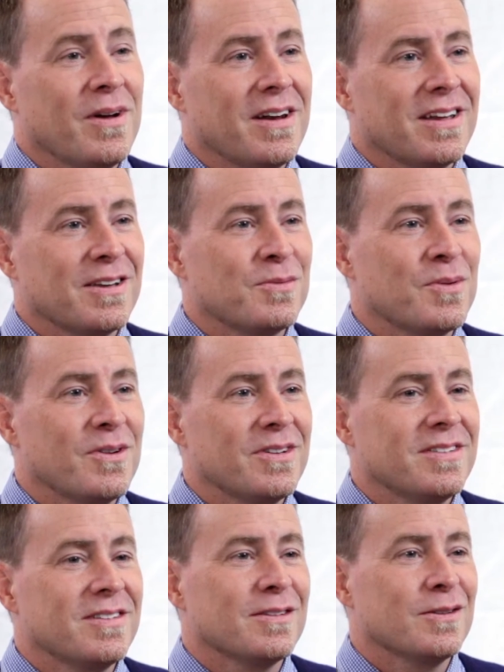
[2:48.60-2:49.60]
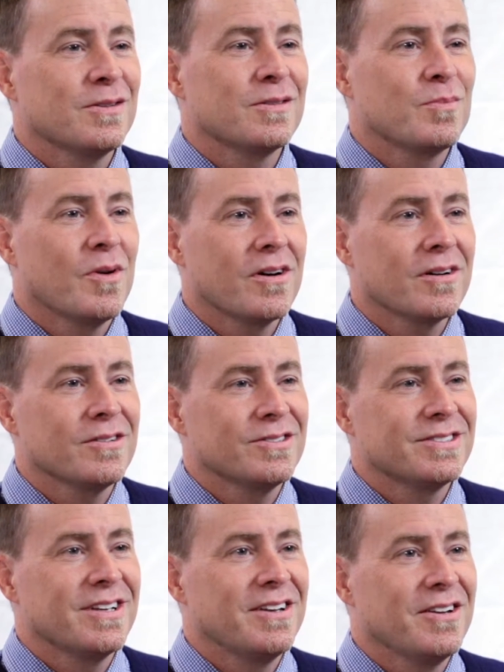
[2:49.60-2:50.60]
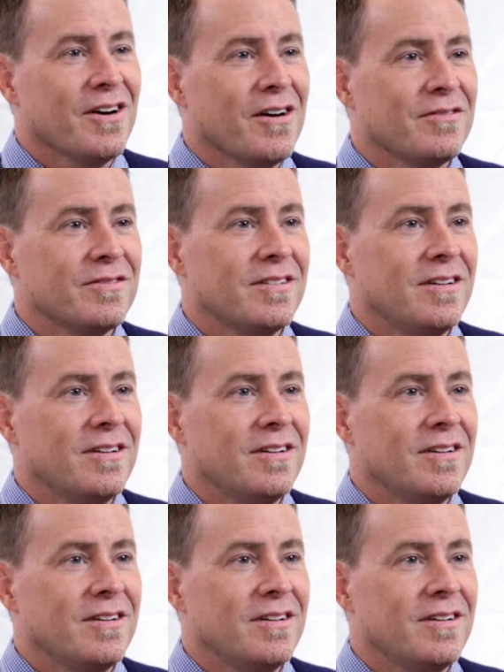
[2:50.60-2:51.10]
wedding experience is the sparkler send off.